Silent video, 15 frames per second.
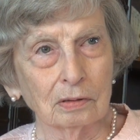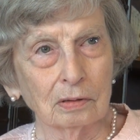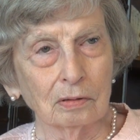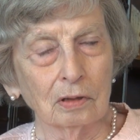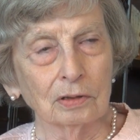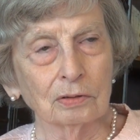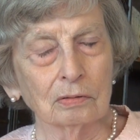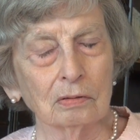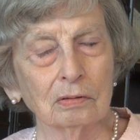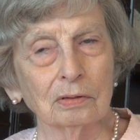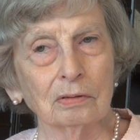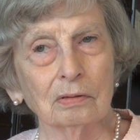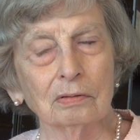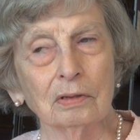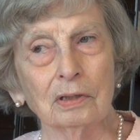the Law mm-hmm. School
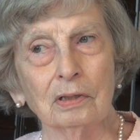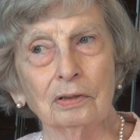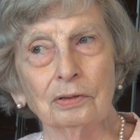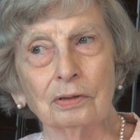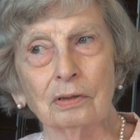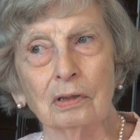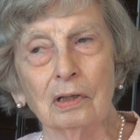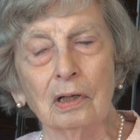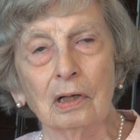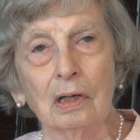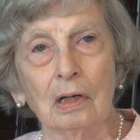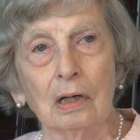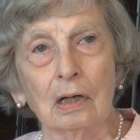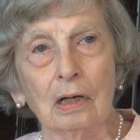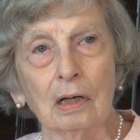Association,
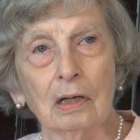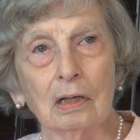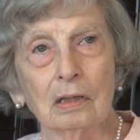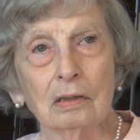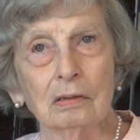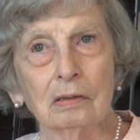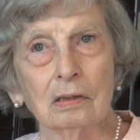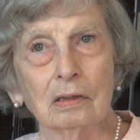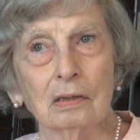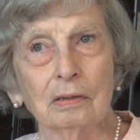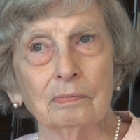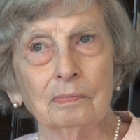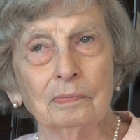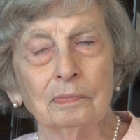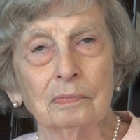and
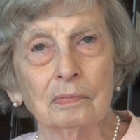um,